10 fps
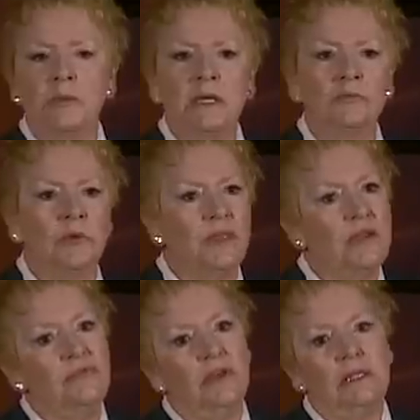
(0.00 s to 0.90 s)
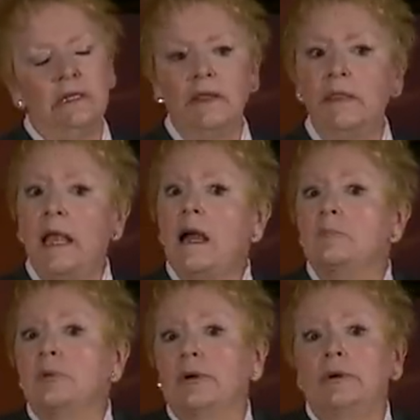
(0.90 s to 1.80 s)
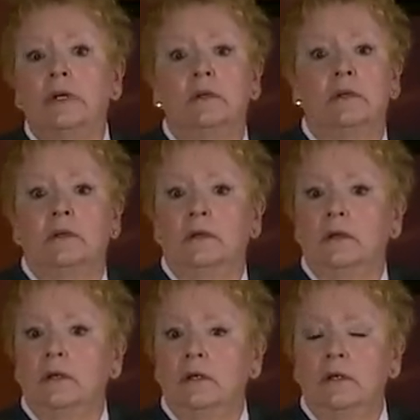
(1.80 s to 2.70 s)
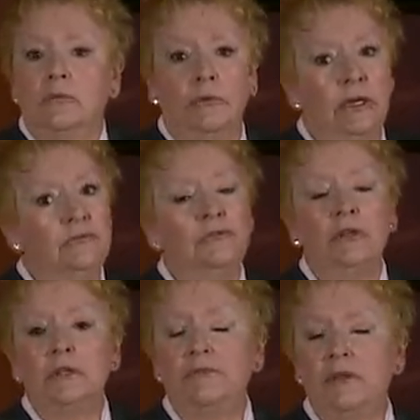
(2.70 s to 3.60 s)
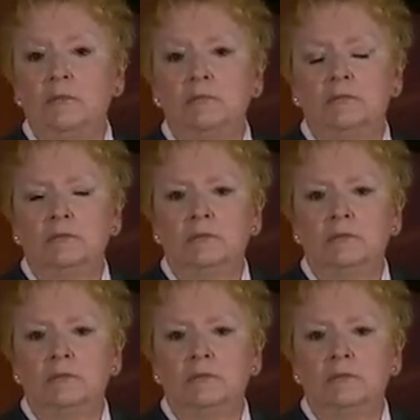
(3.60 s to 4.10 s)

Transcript: them in, well, they fell in and they got burned right in front of them.